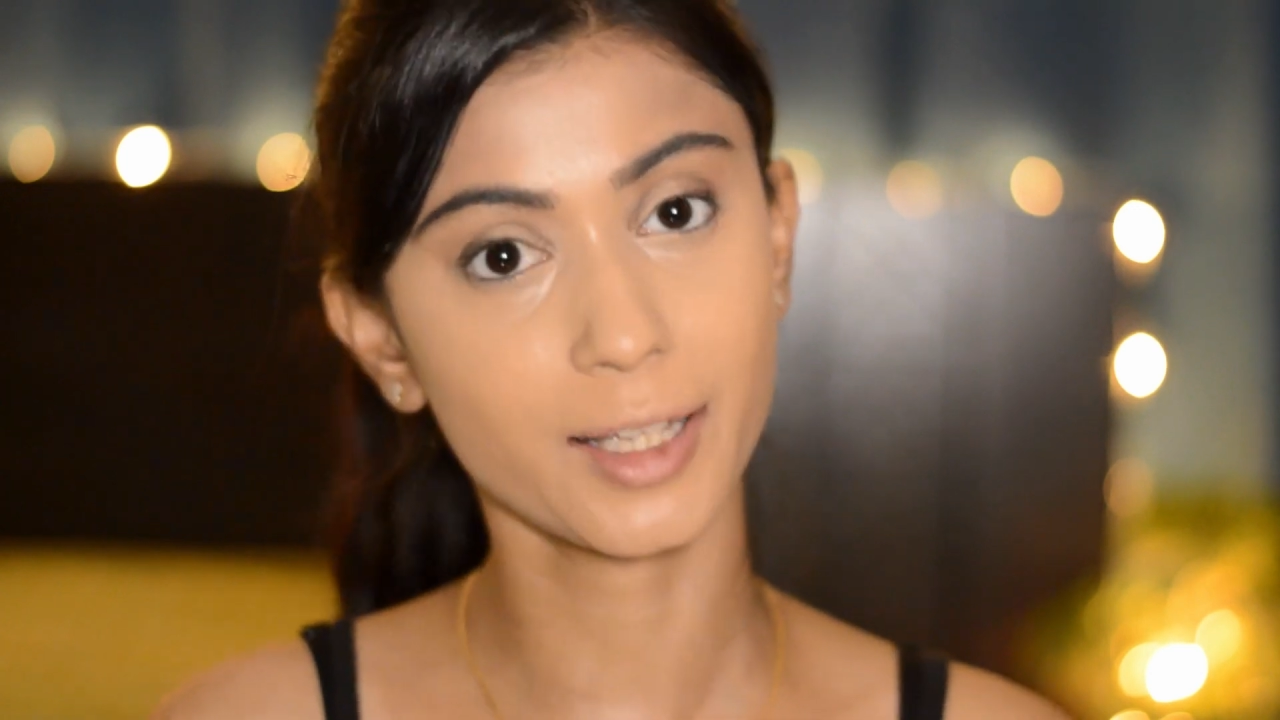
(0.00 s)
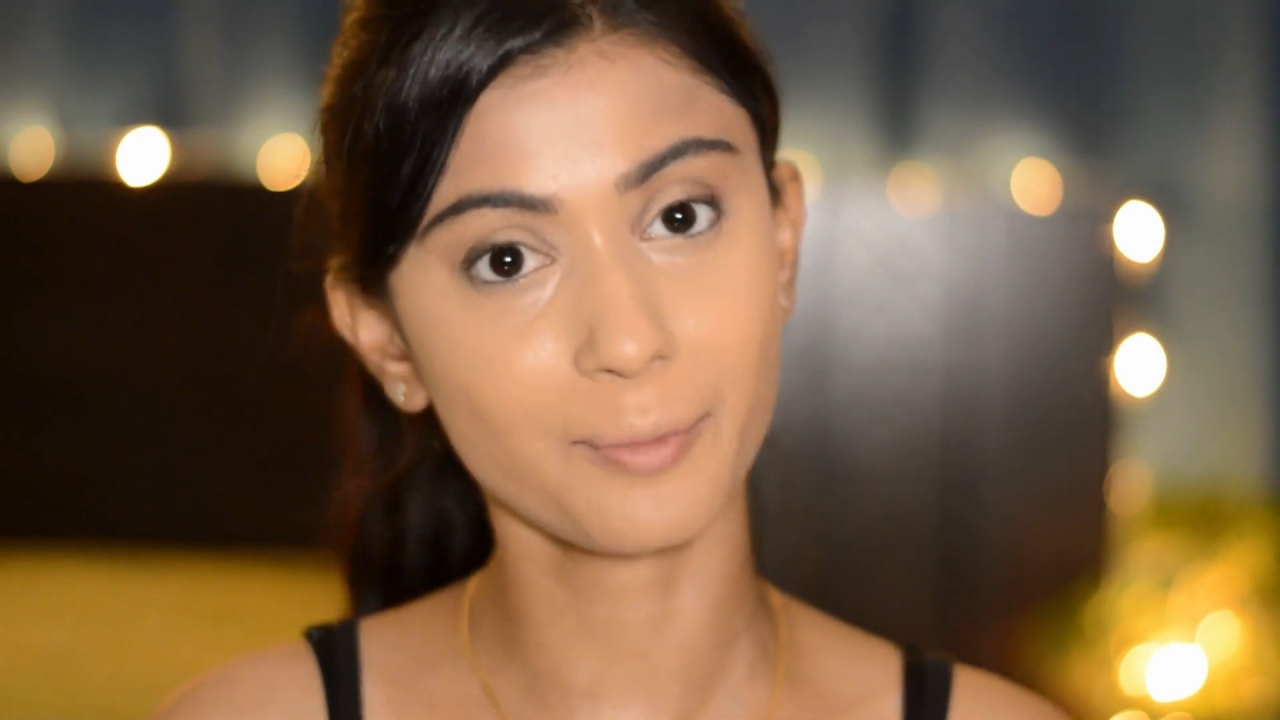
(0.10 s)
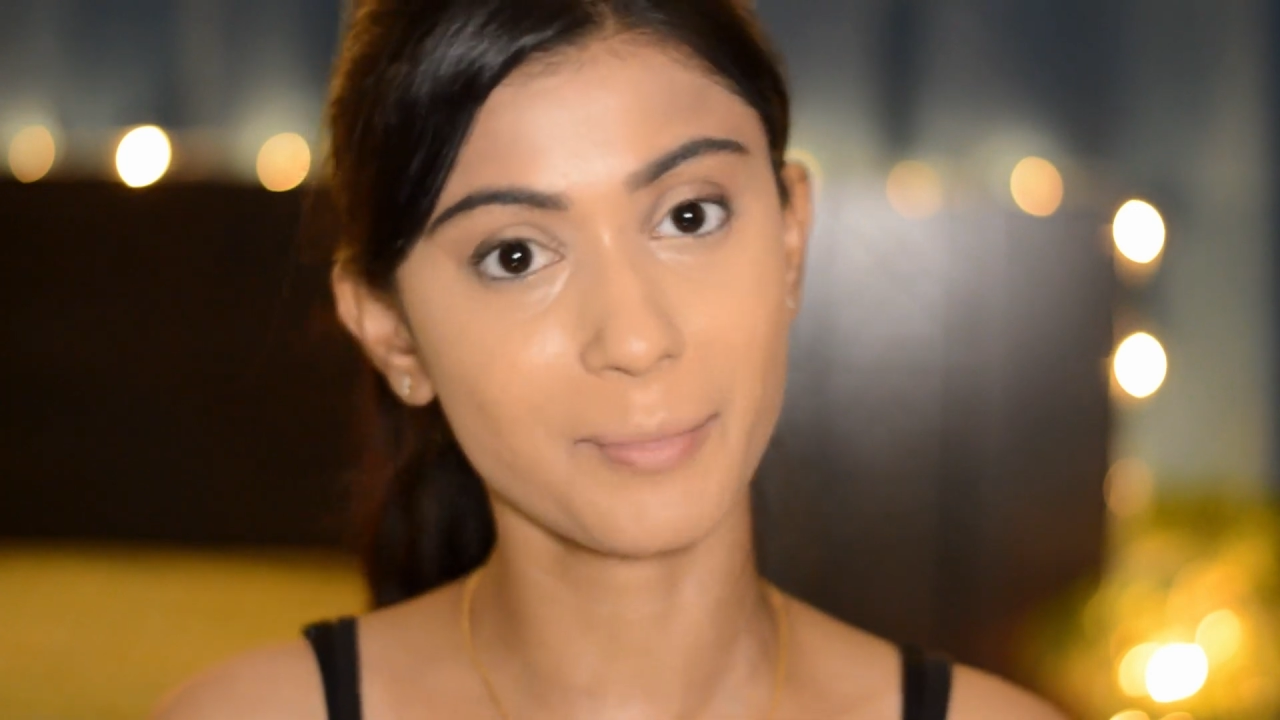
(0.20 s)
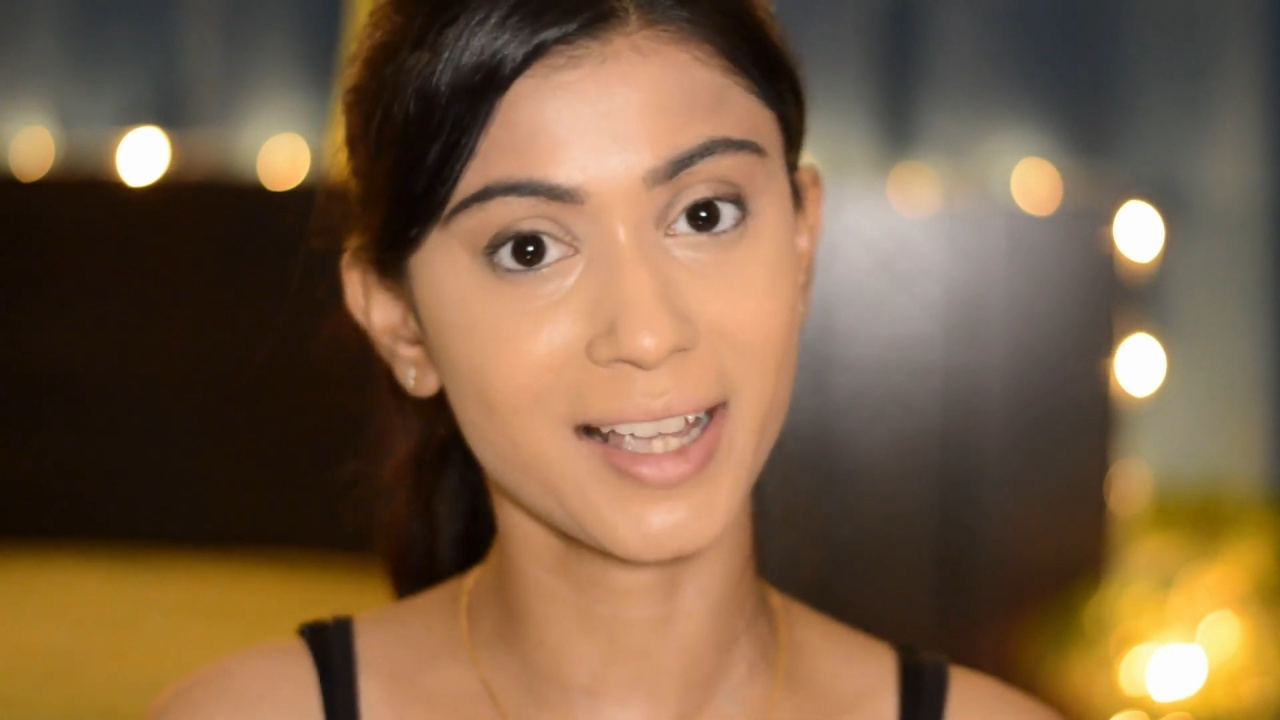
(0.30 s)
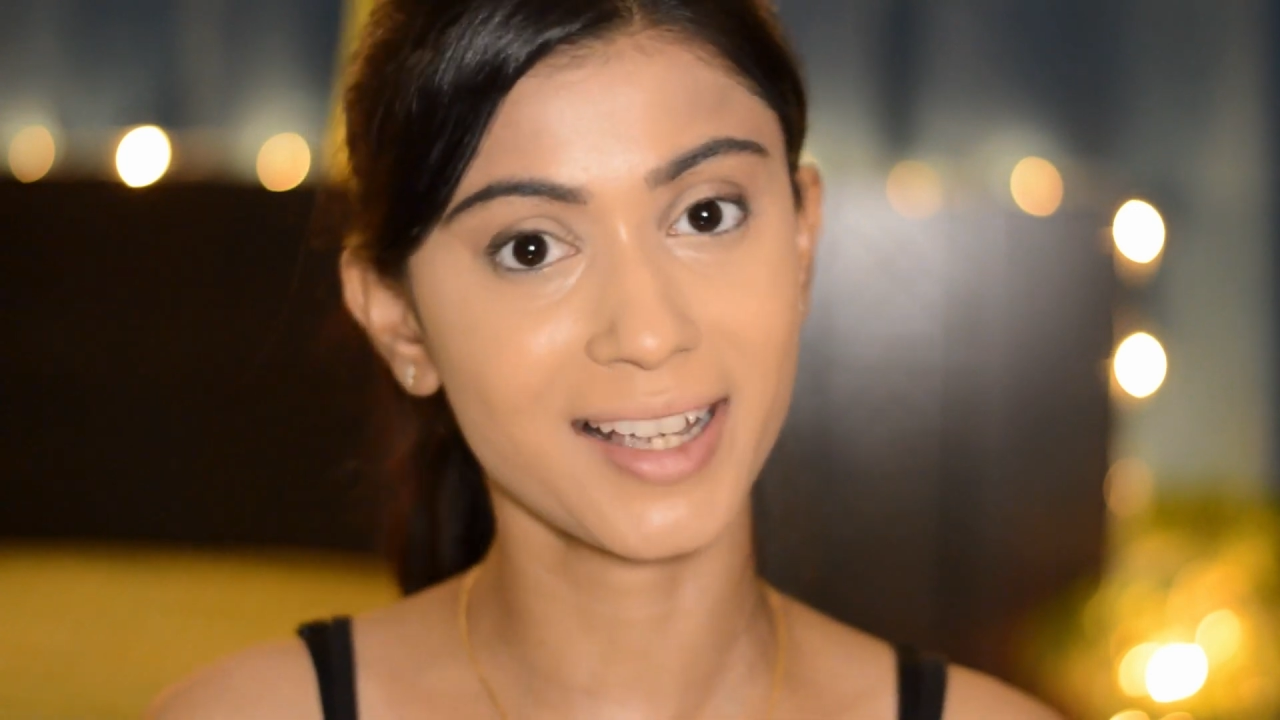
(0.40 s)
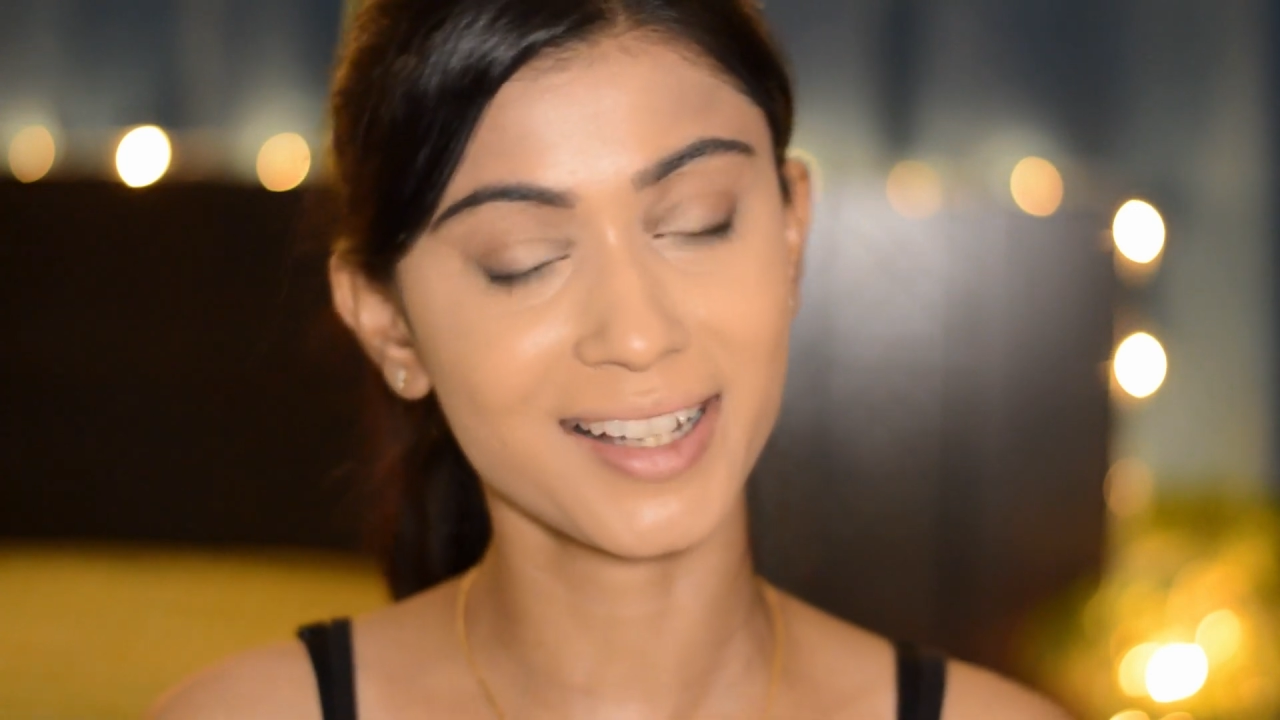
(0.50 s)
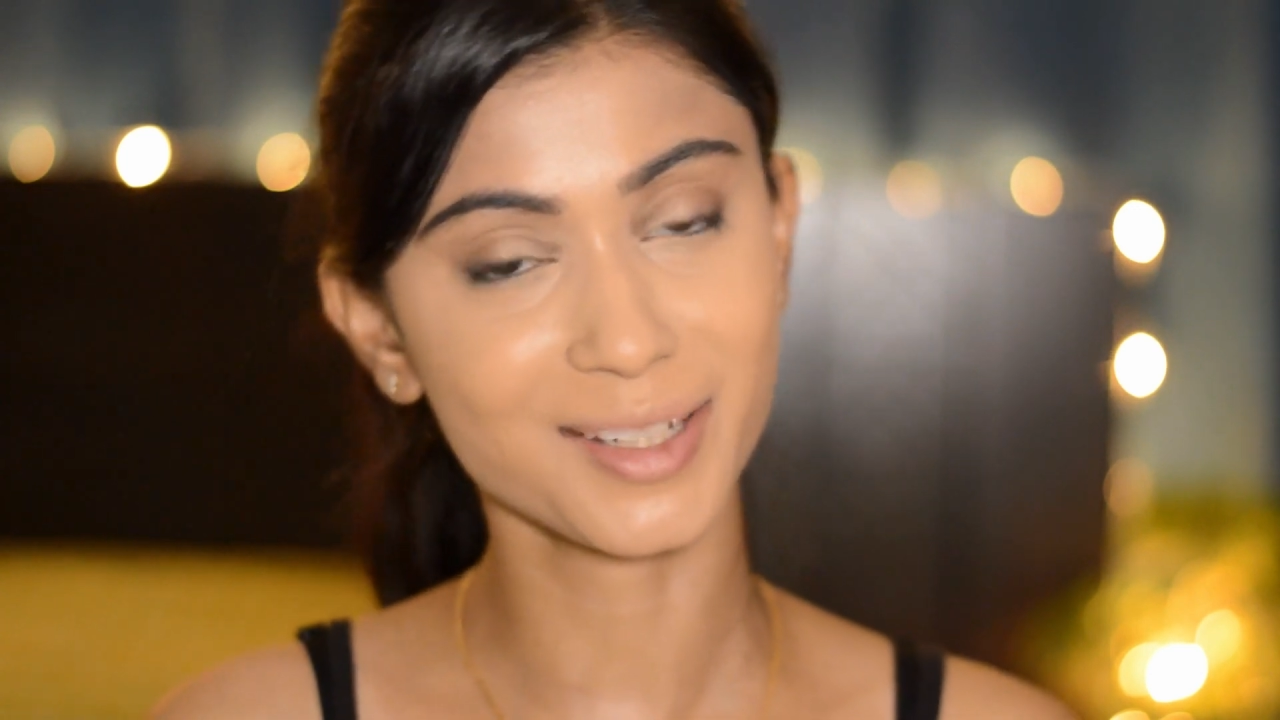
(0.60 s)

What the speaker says: my under